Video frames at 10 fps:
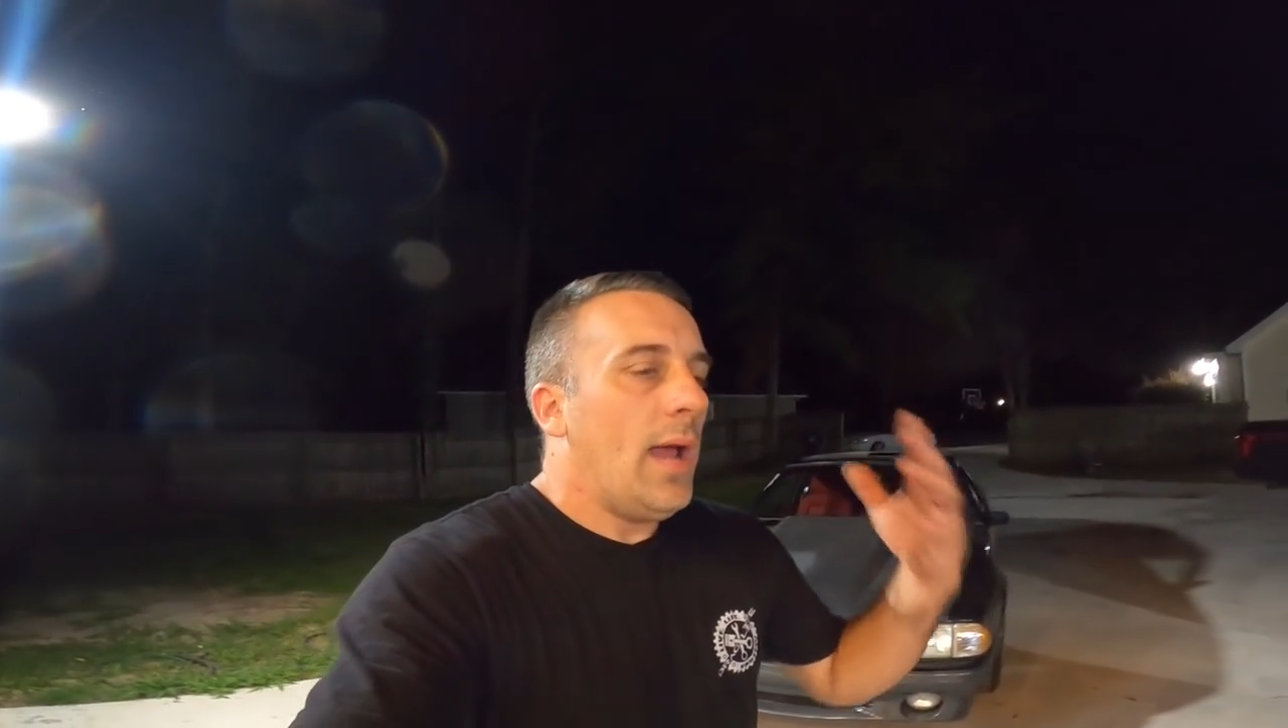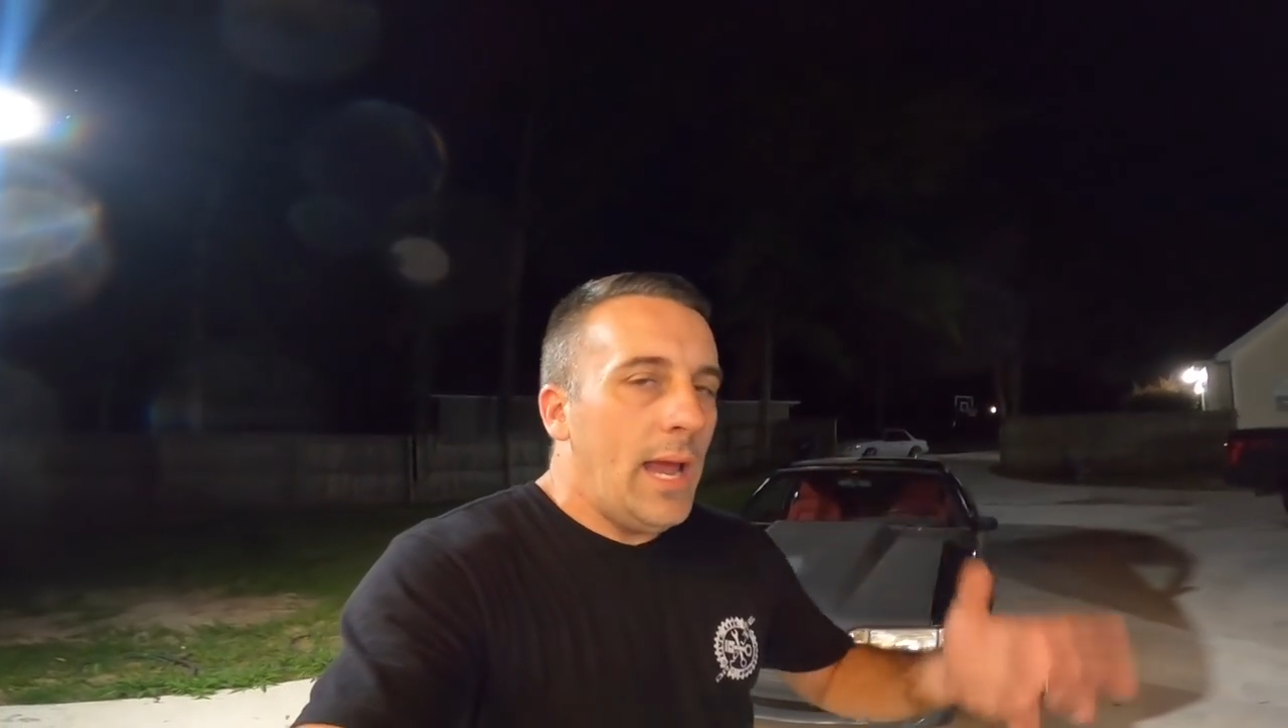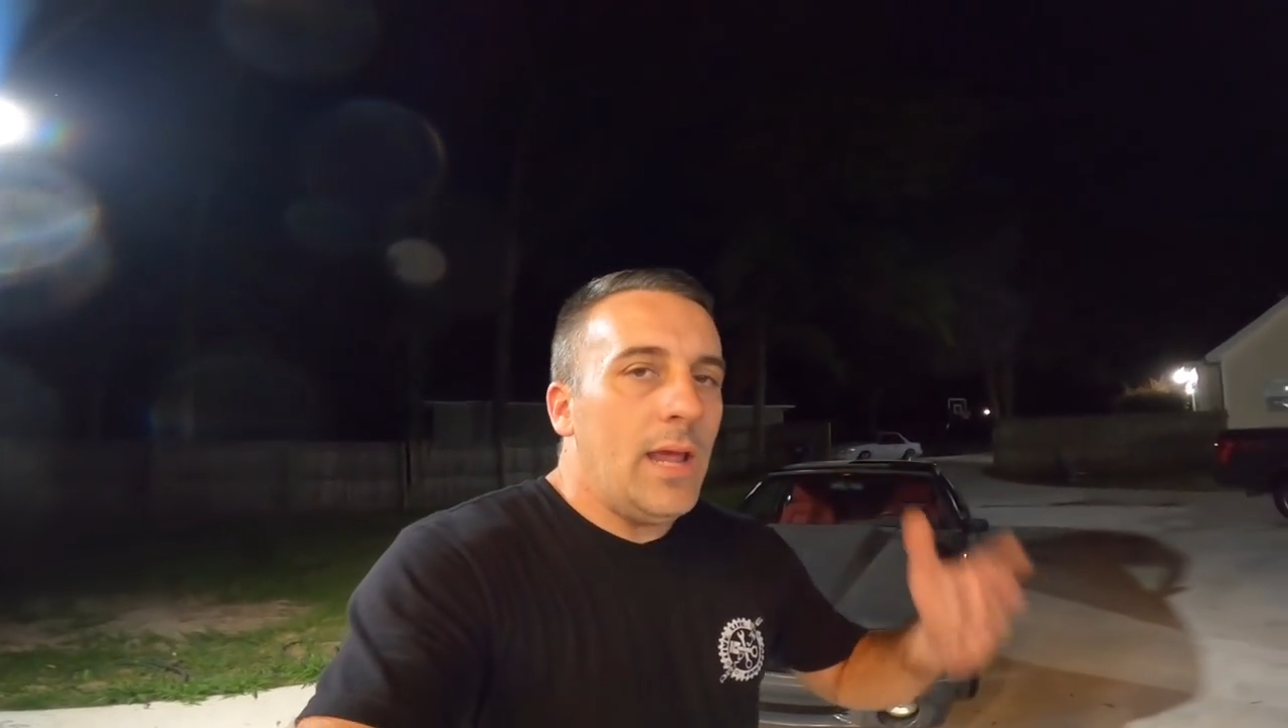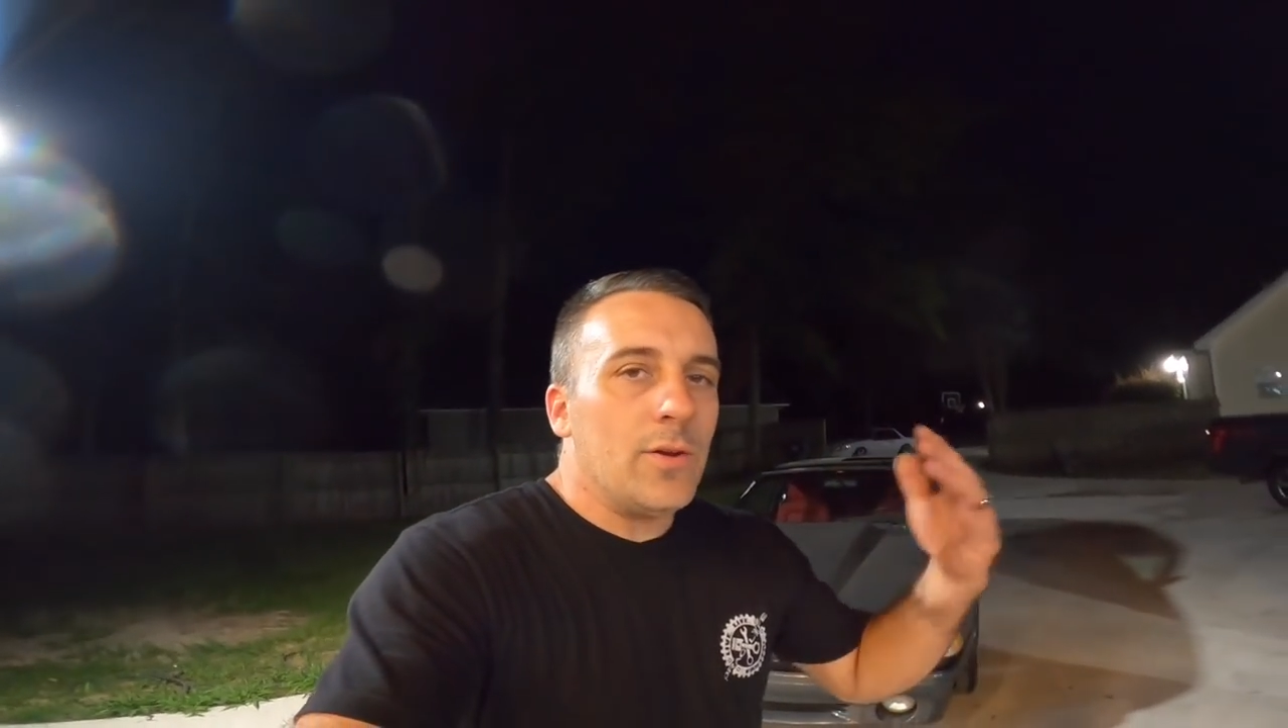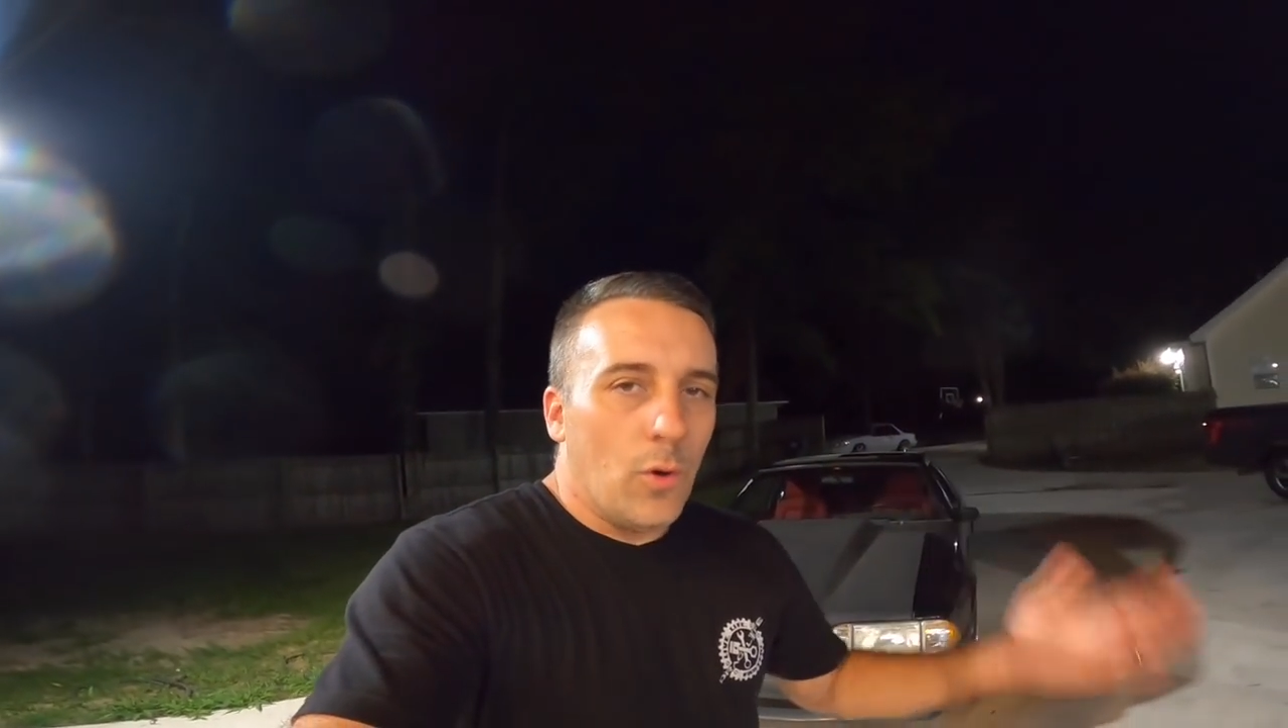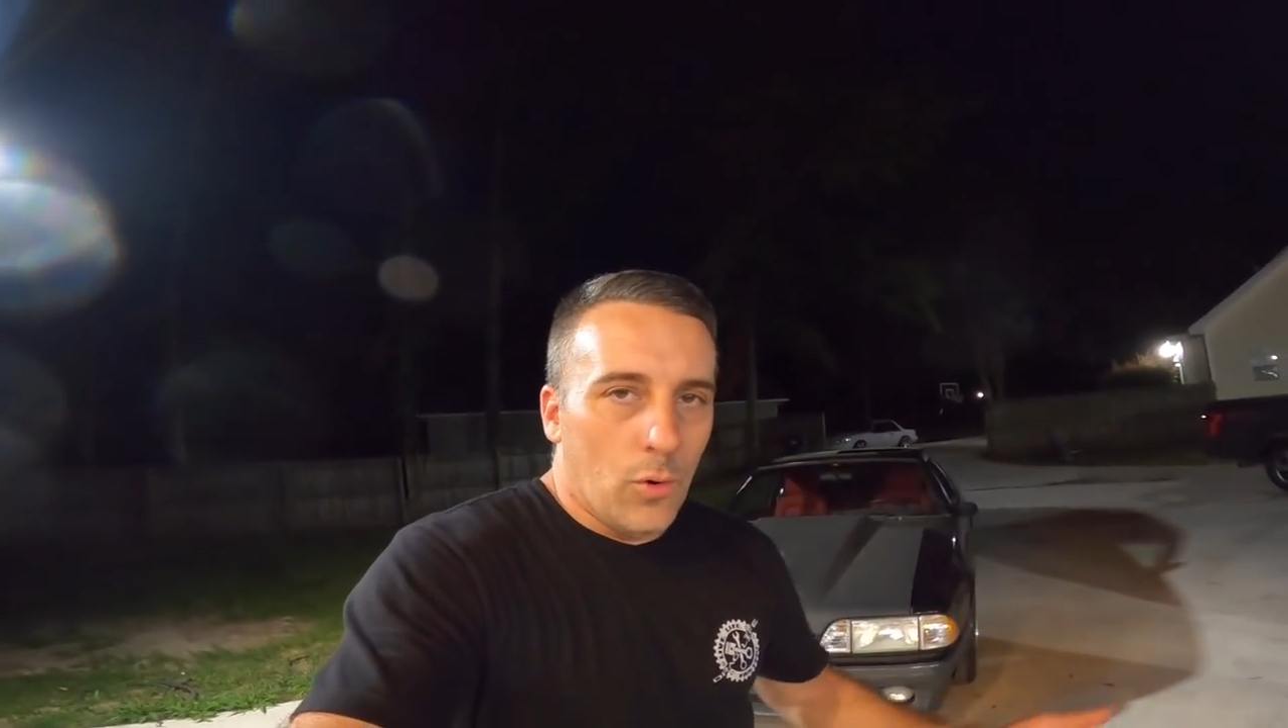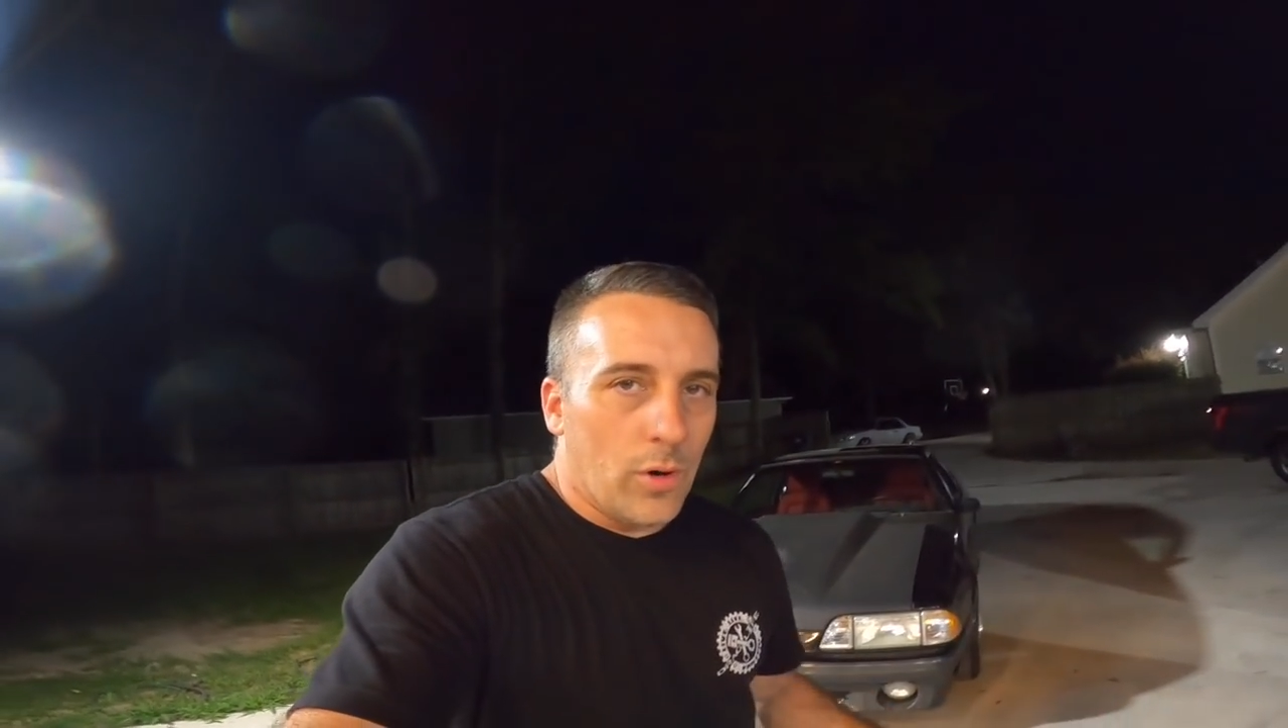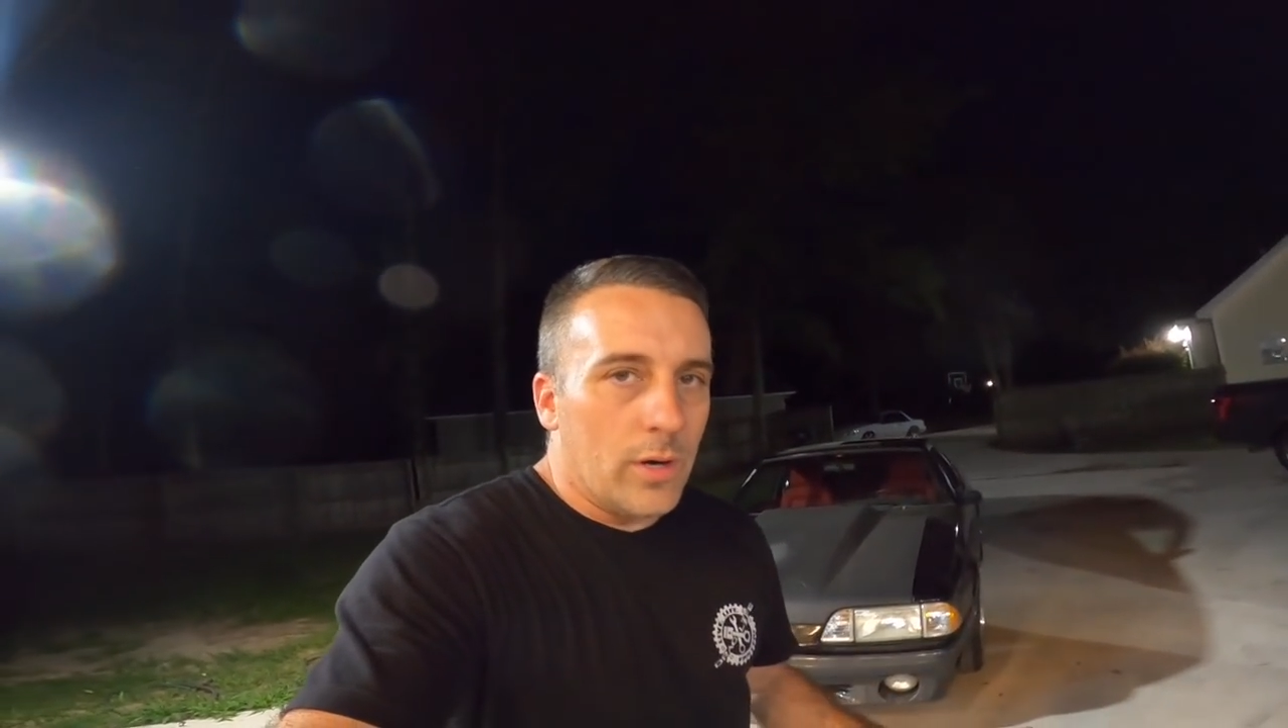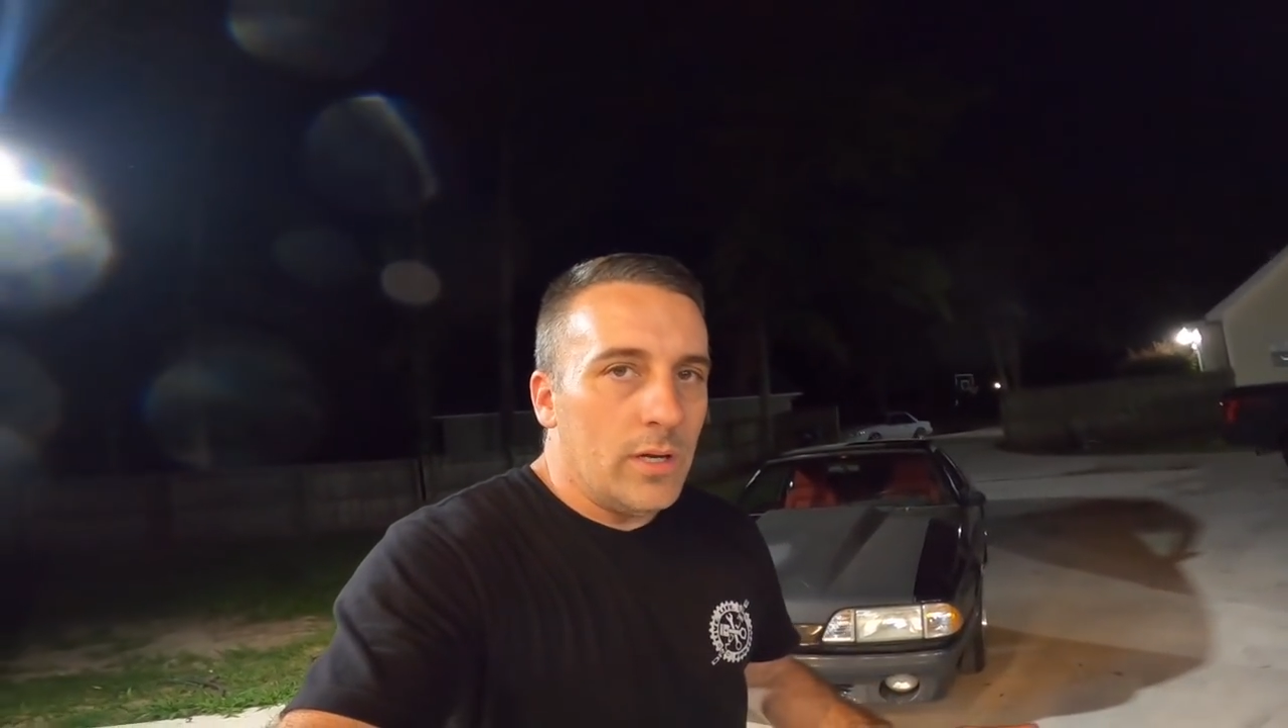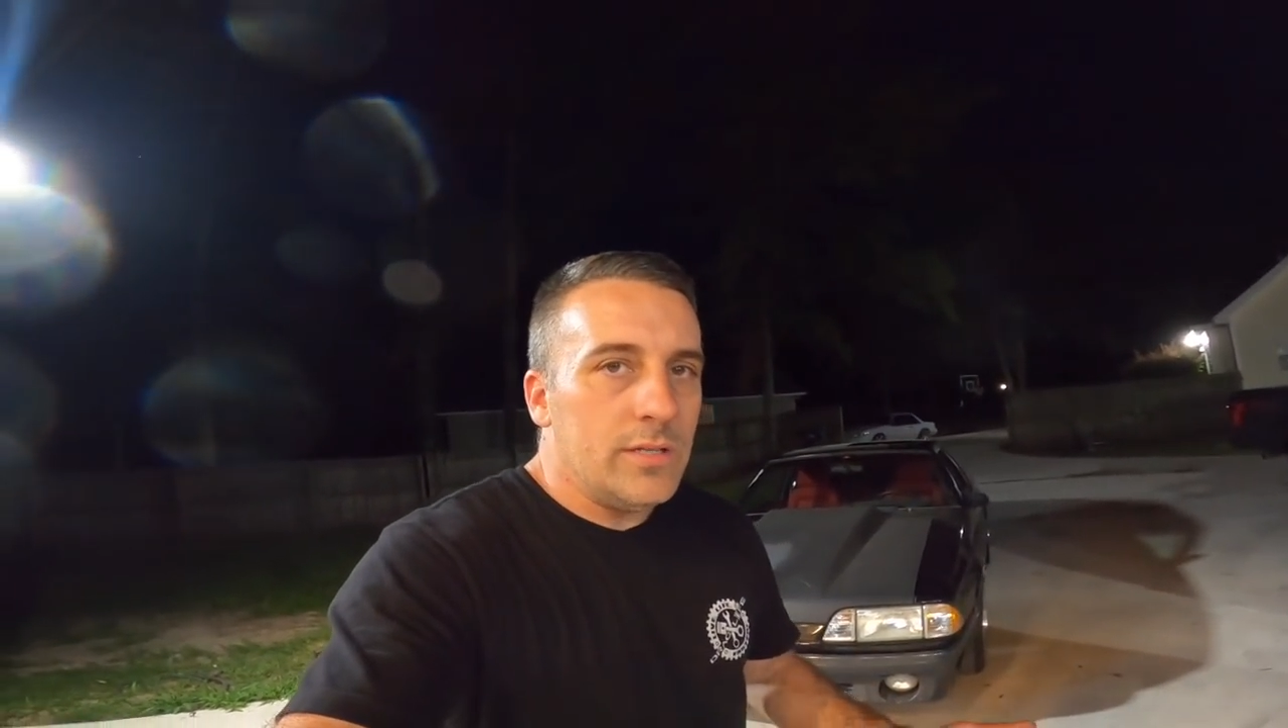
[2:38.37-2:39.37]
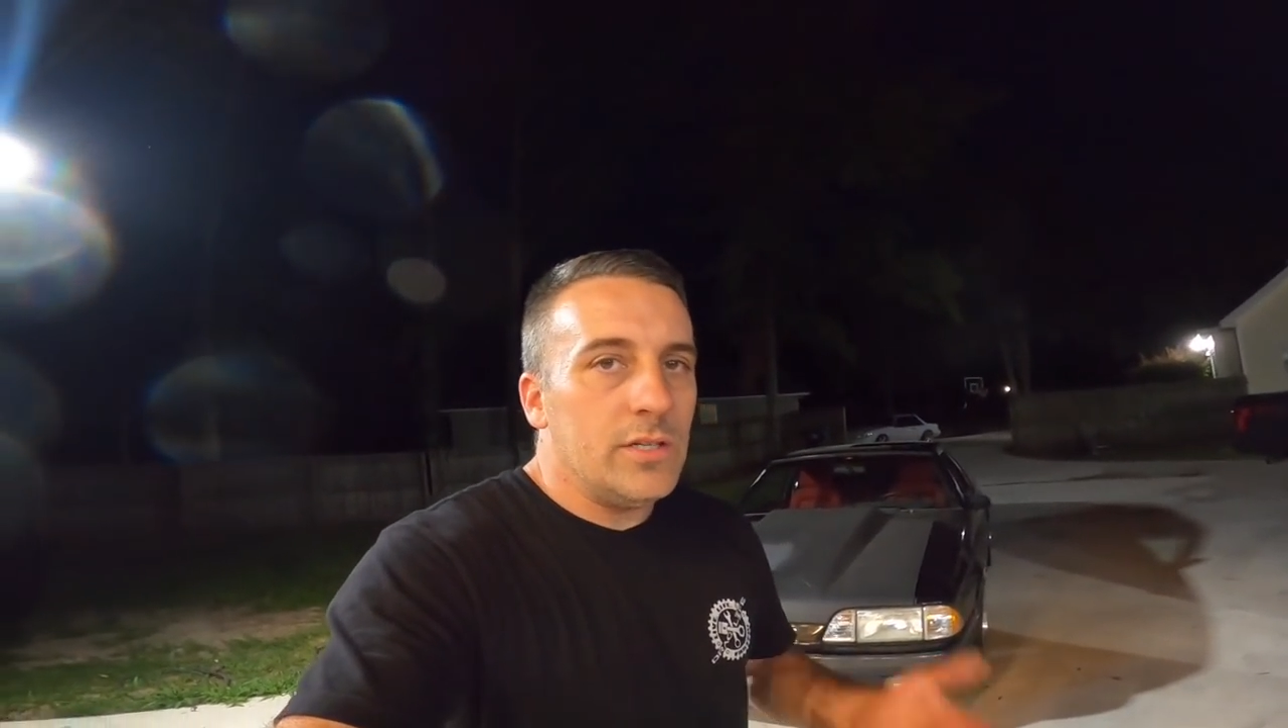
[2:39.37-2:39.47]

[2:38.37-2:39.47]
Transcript: and or